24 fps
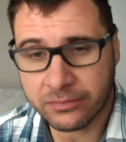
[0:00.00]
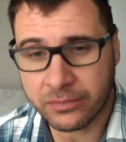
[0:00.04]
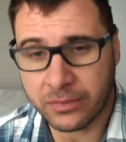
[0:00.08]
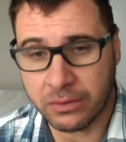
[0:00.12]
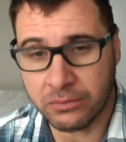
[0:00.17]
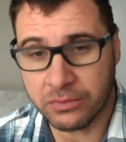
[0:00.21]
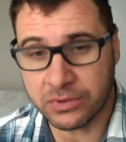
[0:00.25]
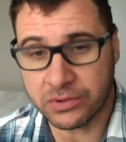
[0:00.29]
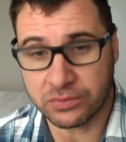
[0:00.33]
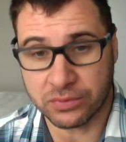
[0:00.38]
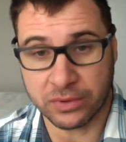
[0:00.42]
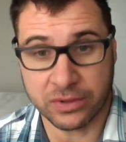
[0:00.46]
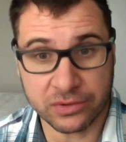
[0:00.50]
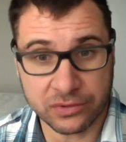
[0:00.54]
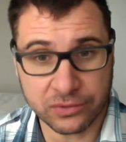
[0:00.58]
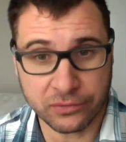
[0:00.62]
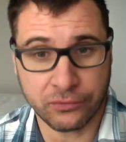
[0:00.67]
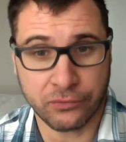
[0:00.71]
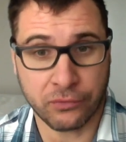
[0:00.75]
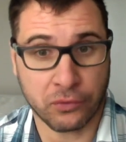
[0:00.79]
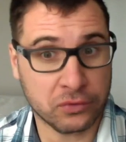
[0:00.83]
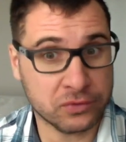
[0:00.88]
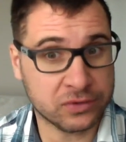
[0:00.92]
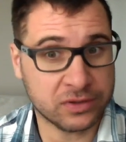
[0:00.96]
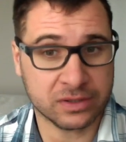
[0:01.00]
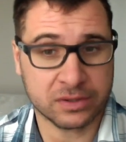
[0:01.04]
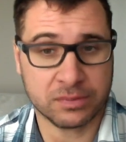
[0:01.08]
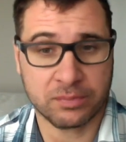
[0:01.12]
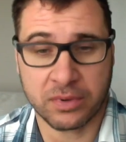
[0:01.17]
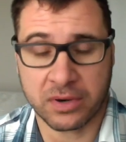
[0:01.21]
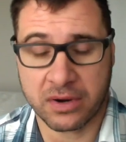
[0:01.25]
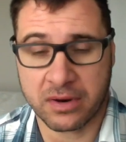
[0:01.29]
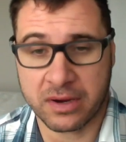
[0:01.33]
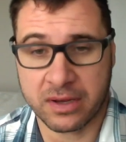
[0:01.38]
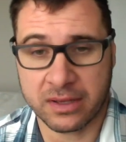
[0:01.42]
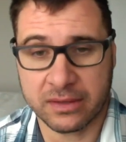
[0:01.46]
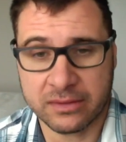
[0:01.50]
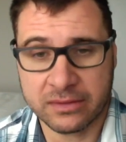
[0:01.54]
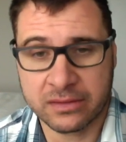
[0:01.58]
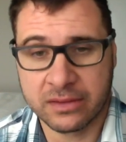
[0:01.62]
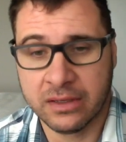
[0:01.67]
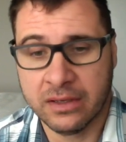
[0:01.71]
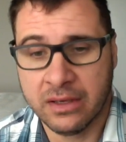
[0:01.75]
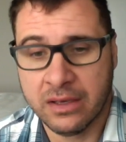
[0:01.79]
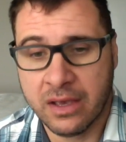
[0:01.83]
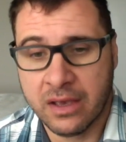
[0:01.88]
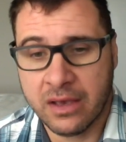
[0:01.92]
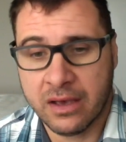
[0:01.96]
which was the first experience,
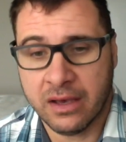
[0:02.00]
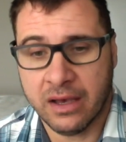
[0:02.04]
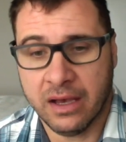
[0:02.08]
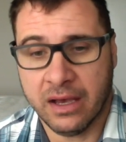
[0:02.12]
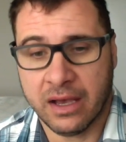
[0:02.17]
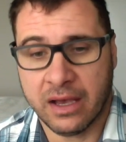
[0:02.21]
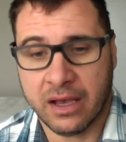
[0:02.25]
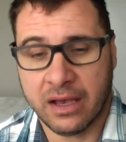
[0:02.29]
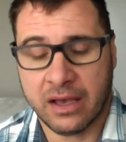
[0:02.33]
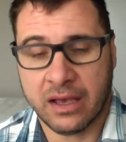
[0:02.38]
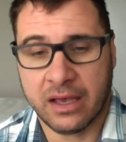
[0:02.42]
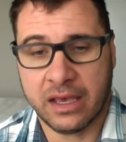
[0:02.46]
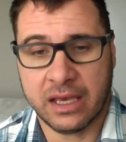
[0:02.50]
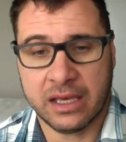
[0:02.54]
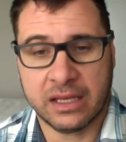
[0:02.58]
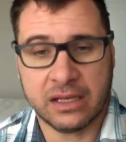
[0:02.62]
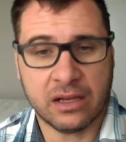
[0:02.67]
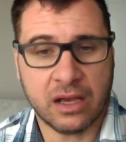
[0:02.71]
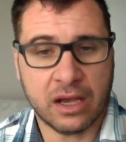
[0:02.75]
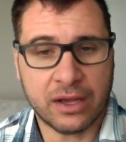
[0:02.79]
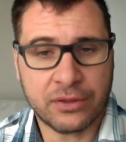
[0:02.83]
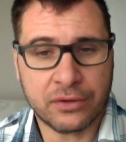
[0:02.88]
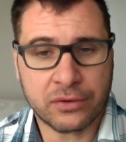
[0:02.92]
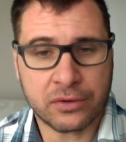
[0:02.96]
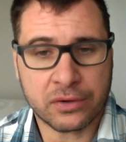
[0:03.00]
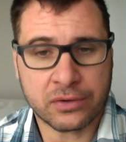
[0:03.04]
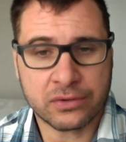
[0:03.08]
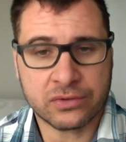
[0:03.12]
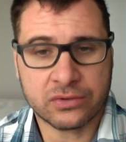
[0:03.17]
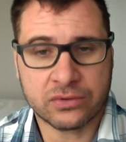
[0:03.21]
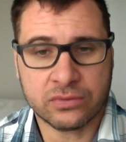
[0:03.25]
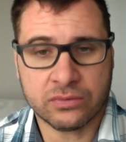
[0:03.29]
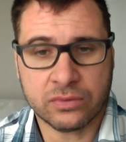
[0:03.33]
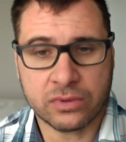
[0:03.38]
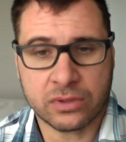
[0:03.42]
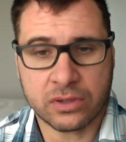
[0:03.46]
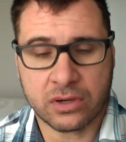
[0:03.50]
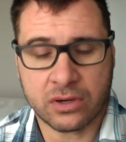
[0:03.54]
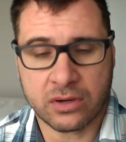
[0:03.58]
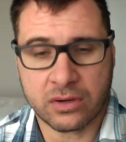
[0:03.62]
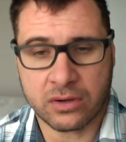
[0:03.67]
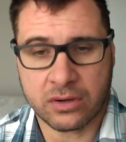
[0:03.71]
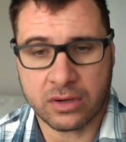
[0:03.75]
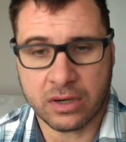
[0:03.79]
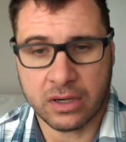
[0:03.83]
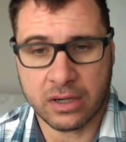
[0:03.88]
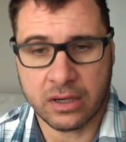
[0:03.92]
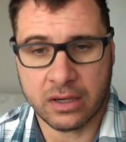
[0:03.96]
uh, and others
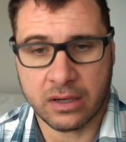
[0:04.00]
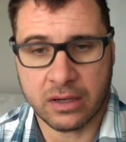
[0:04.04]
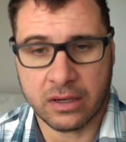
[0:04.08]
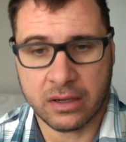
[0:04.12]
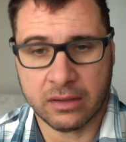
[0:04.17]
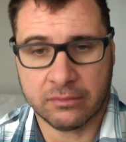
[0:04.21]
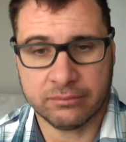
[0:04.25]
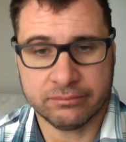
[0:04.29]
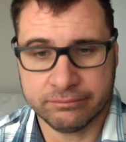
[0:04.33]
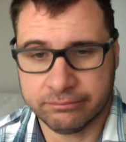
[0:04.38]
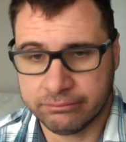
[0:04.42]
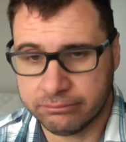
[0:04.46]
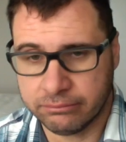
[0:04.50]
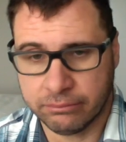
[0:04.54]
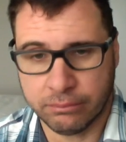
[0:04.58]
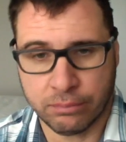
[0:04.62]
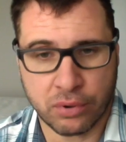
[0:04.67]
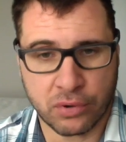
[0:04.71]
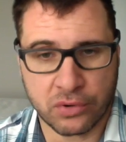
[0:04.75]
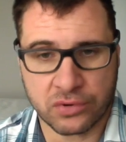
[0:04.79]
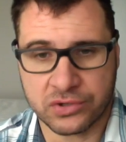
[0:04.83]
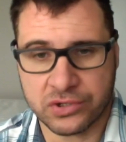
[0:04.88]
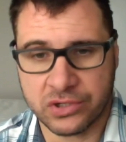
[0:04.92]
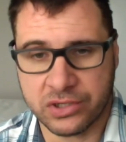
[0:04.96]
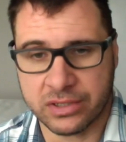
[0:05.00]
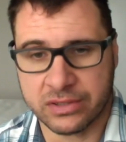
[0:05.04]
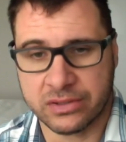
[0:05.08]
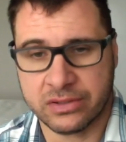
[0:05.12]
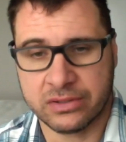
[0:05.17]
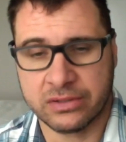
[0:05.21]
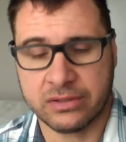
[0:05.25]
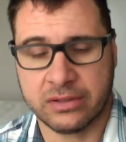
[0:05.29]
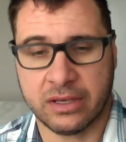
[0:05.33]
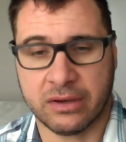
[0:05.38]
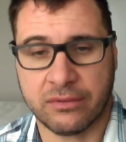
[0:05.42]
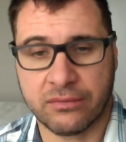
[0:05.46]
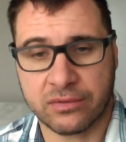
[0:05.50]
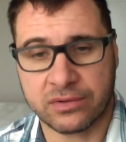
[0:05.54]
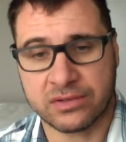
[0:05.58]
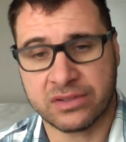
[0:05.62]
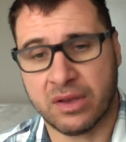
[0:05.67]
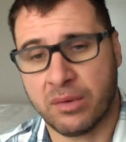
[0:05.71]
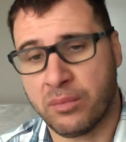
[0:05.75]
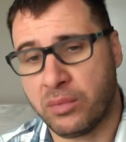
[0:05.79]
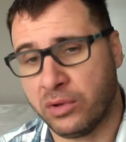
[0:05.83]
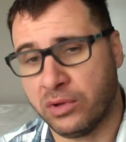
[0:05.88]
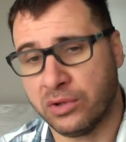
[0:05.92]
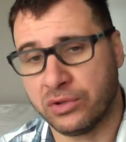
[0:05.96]
were uh, purchased. Like for
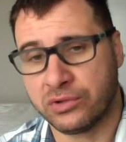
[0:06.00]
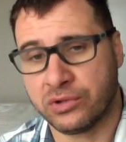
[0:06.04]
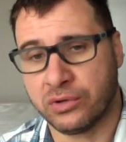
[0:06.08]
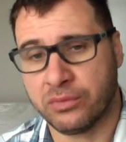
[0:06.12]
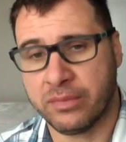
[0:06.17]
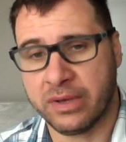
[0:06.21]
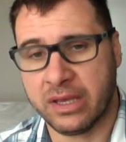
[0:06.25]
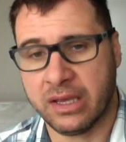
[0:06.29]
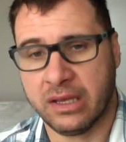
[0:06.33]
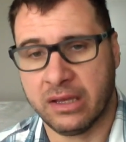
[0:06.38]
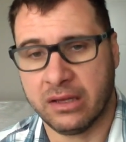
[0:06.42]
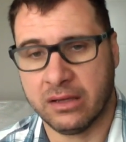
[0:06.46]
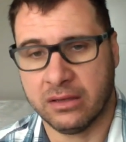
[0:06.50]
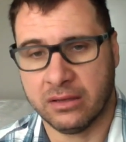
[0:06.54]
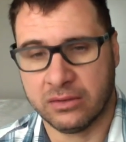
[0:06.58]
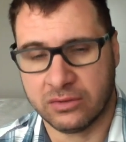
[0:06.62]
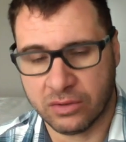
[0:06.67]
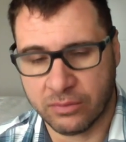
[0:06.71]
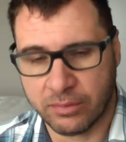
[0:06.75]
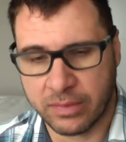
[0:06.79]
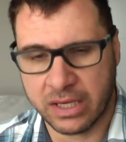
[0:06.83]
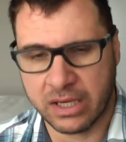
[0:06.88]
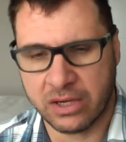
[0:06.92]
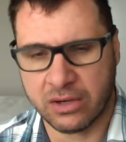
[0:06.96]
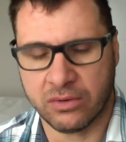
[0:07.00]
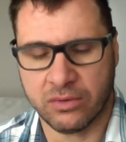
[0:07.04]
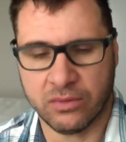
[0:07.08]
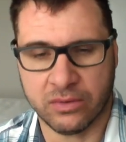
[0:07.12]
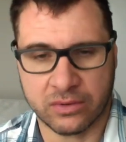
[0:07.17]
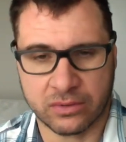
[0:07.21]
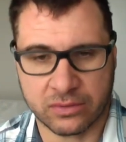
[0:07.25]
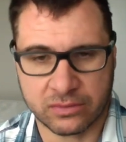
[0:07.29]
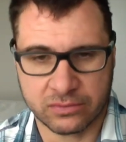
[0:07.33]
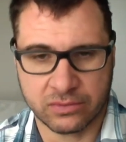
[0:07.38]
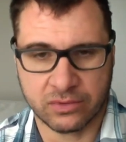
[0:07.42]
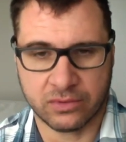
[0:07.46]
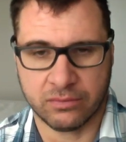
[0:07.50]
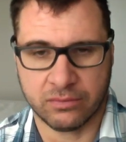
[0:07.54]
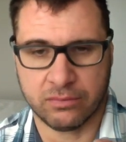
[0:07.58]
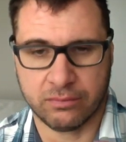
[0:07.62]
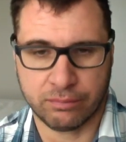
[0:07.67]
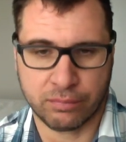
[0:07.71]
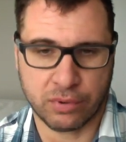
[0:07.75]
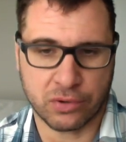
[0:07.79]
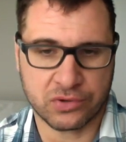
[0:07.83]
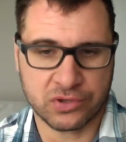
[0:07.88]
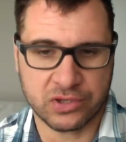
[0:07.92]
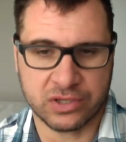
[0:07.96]
example, the tomato tomato
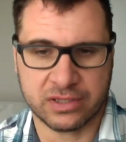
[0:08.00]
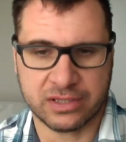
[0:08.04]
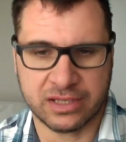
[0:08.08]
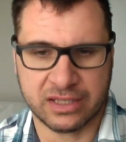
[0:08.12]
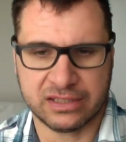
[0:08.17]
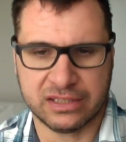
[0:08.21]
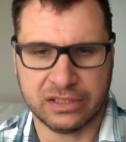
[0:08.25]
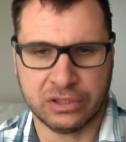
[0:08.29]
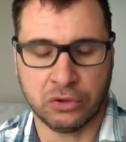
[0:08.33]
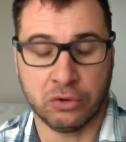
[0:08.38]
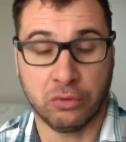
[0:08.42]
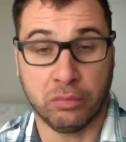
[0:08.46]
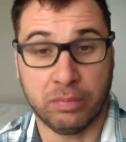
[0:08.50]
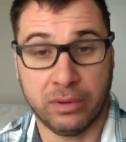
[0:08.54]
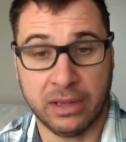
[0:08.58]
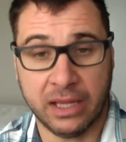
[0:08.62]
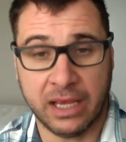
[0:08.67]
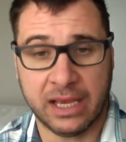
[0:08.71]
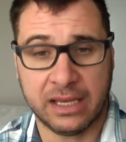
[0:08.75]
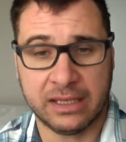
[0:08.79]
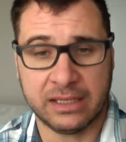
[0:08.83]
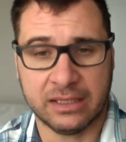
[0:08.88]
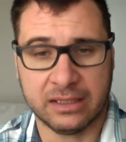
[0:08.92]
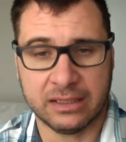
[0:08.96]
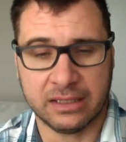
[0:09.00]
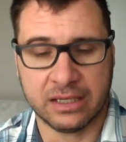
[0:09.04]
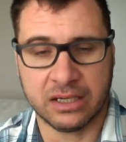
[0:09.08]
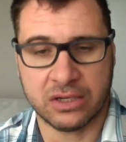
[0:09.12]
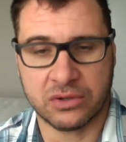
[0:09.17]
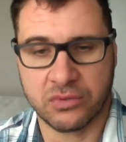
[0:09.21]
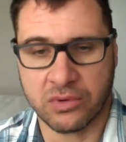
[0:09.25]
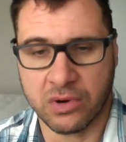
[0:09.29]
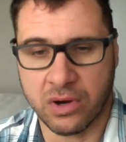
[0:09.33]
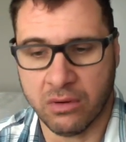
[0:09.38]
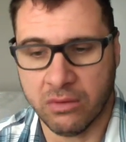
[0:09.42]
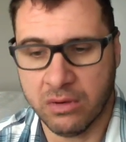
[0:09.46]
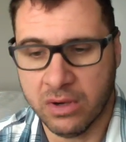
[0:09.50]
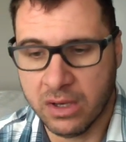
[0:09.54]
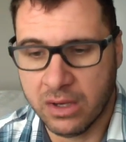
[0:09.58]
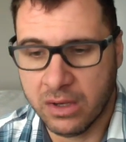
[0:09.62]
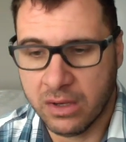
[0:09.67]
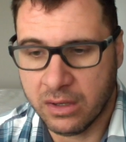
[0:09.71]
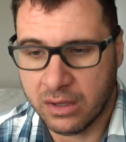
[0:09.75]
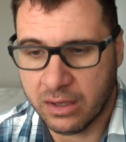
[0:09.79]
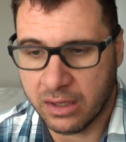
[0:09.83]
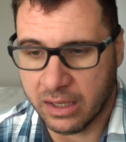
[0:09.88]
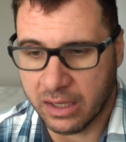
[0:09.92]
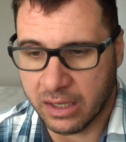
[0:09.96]
purchased as a little plant, and they grow,
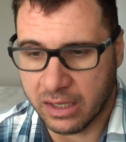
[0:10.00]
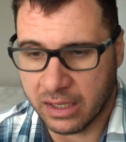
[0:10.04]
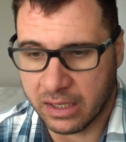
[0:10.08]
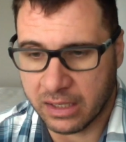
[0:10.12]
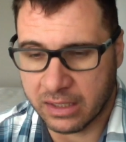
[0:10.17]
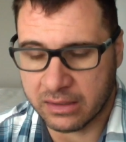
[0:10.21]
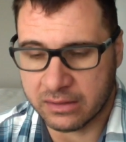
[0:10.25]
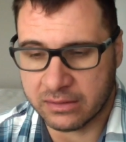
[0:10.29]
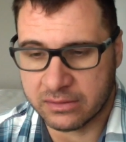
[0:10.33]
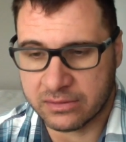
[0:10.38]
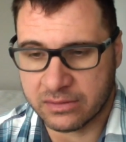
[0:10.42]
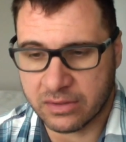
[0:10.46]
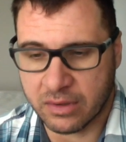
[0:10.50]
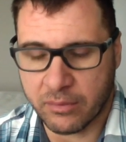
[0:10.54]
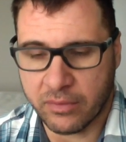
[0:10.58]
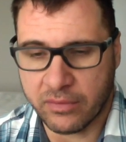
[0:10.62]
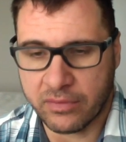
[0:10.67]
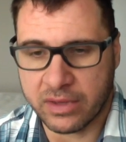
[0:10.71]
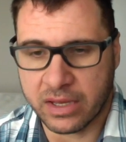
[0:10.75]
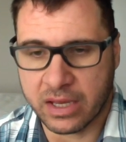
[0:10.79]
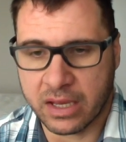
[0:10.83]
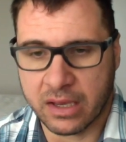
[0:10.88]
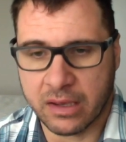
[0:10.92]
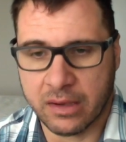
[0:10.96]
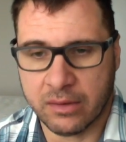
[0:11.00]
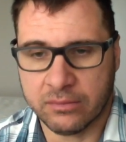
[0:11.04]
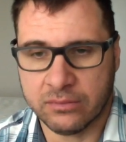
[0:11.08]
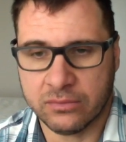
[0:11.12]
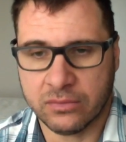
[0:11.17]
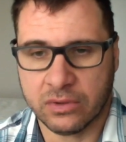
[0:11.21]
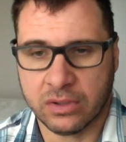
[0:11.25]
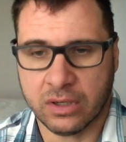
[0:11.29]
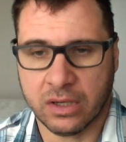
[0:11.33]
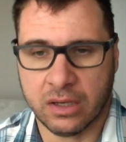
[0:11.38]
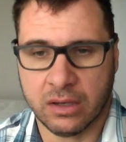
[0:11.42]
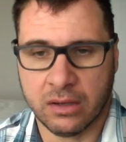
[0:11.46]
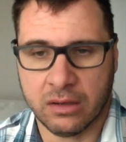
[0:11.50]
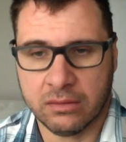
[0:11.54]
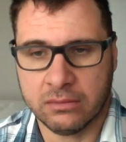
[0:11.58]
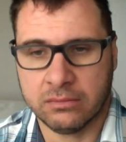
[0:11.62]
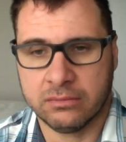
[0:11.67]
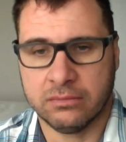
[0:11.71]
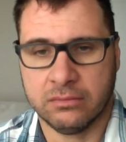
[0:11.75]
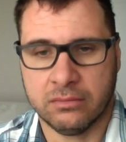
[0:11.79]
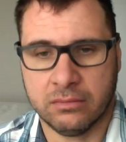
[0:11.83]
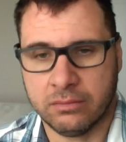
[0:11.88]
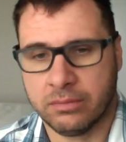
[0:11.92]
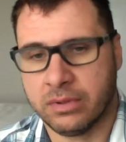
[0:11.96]
and some of them uh,
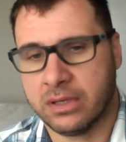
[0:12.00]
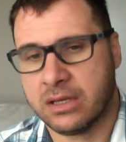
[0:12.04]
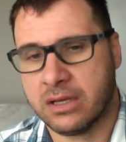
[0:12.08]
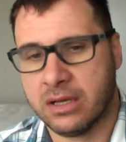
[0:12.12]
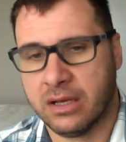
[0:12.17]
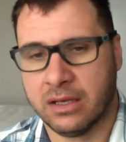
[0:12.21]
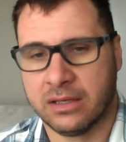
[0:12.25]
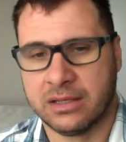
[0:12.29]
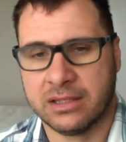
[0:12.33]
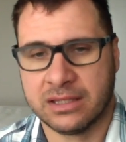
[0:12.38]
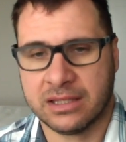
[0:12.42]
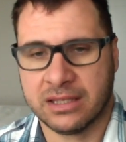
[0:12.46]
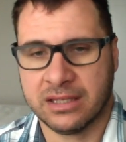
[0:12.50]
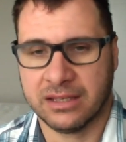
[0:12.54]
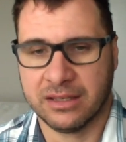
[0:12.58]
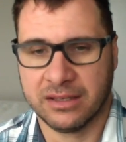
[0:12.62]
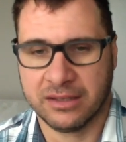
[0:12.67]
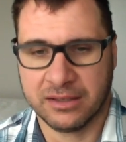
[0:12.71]
because